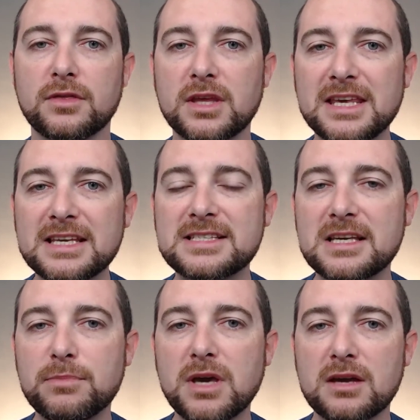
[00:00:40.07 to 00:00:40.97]
The
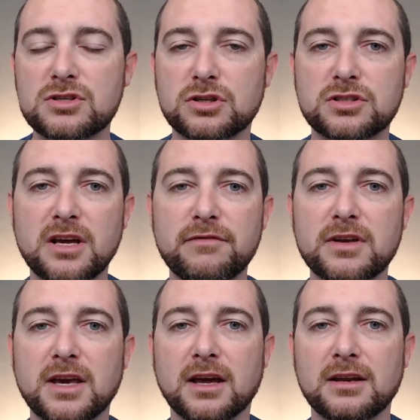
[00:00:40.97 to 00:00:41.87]
ECBA
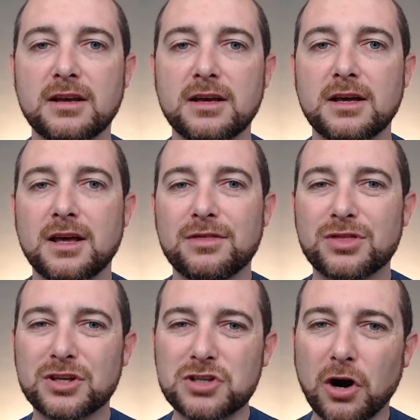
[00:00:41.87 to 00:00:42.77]
certificate,
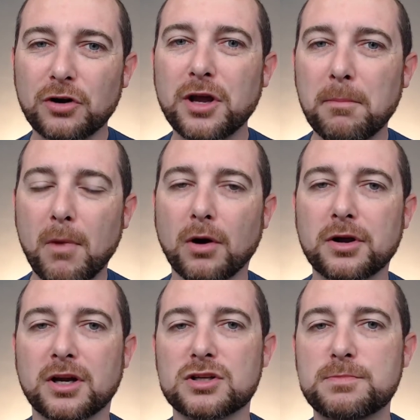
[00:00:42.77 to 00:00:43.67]
the target
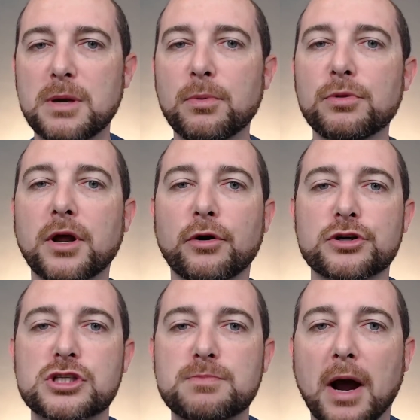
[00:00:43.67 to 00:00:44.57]
market is people that are
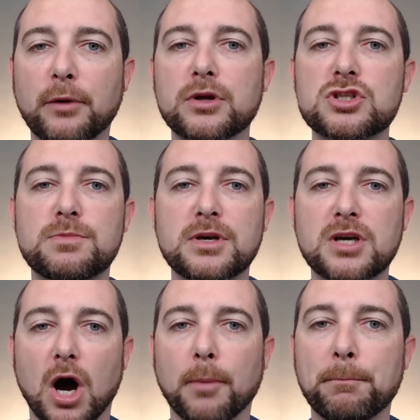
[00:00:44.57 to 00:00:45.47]
aspiring to
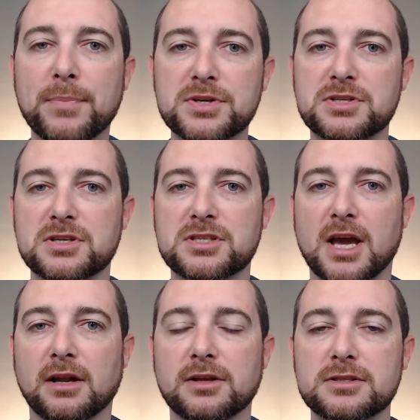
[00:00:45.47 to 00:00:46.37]
become business
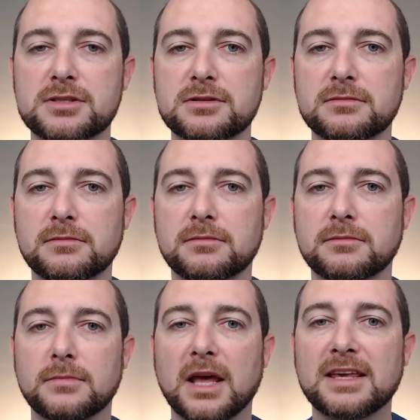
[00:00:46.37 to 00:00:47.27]
analysts.
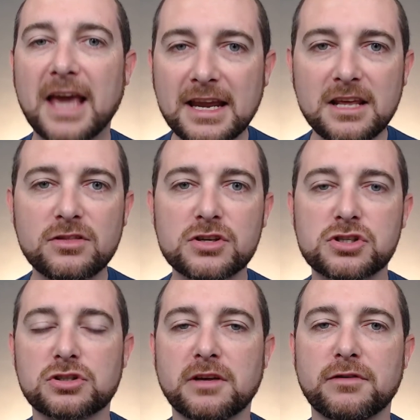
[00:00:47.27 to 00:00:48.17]
Gaining this
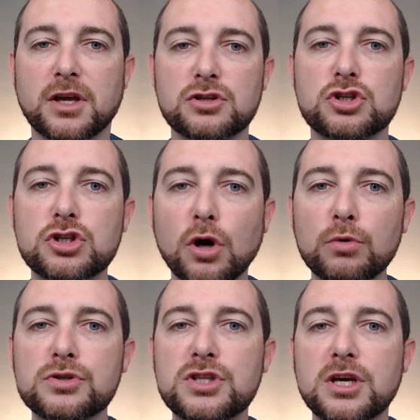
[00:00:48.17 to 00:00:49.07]
certificate
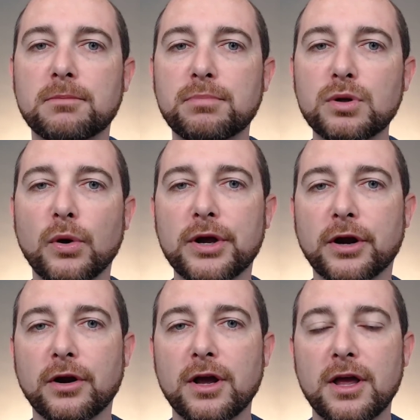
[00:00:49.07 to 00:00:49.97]
shows the
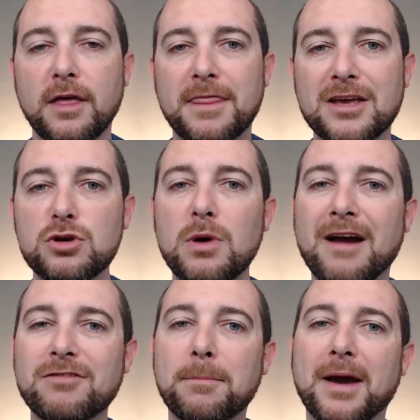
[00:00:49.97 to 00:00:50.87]
employer that you
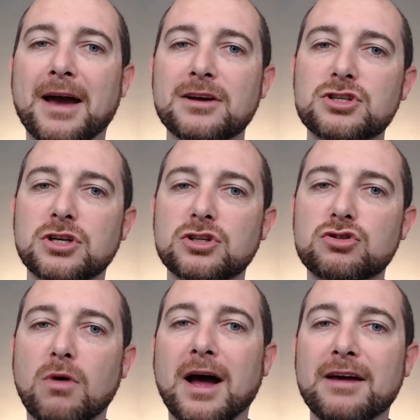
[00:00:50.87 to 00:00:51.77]
have the passion and
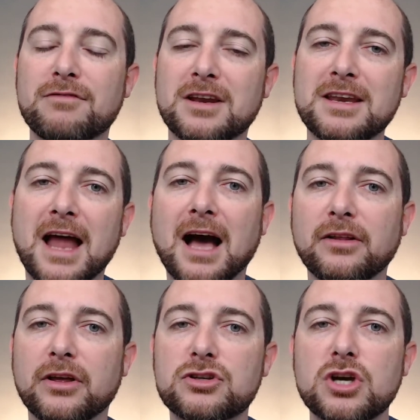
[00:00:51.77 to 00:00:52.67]
drive and
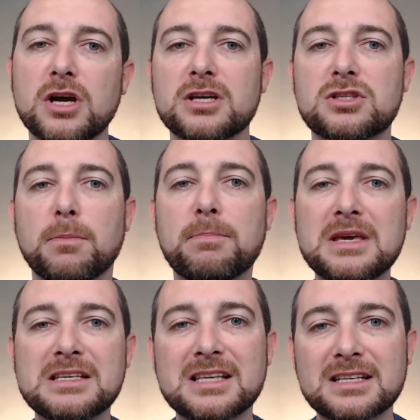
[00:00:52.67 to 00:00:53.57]
knowledge to
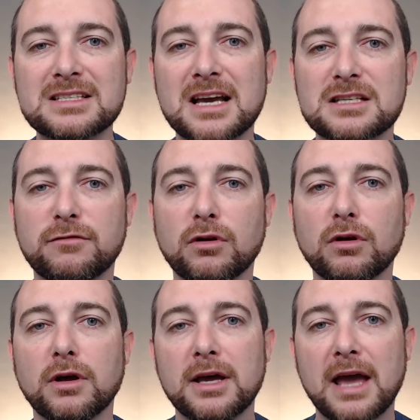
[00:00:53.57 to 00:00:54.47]
be
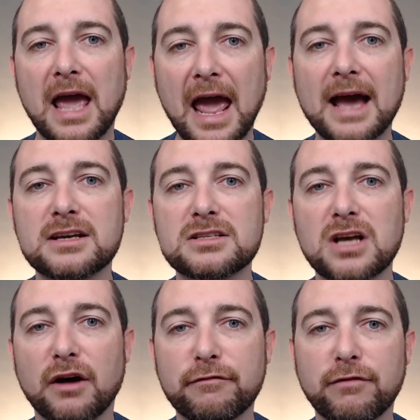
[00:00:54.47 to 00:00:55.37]
successful
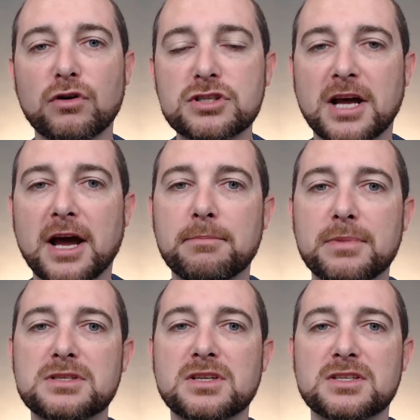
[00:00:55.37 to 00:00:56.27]
as a first time
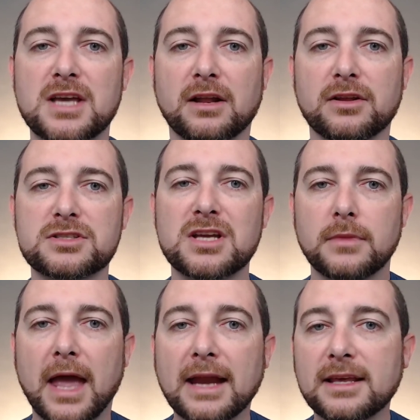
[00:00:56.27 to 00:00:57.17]
business analyst
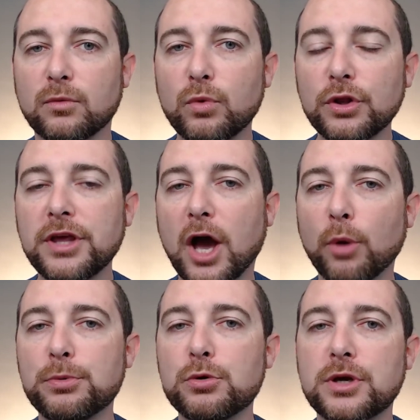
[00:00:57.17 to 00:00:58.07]
and can really
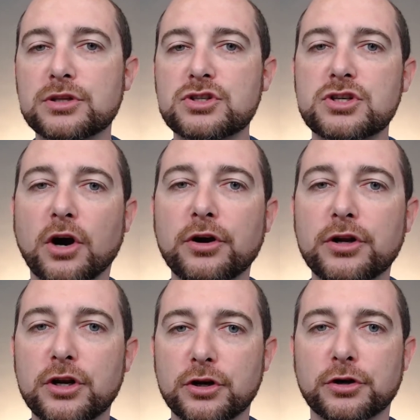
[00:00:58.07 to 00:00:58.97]
help you get started
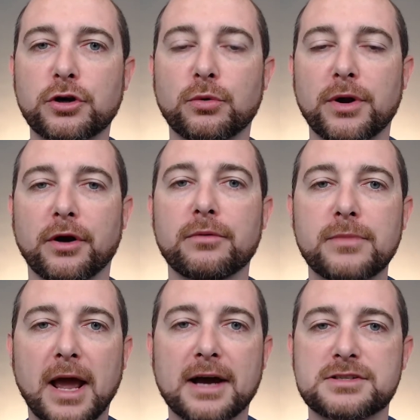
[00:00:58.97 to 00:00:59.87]
in your career
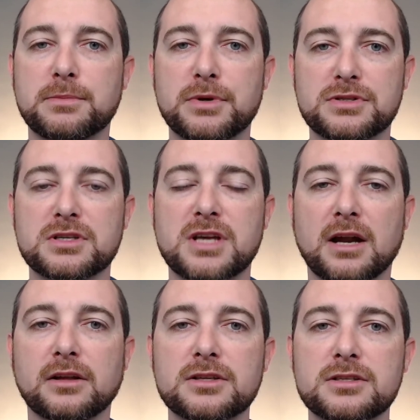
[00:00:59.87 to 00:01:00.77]
as a business
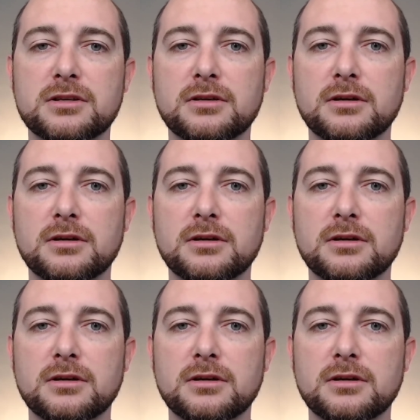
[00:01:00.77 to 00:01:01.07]
analyst.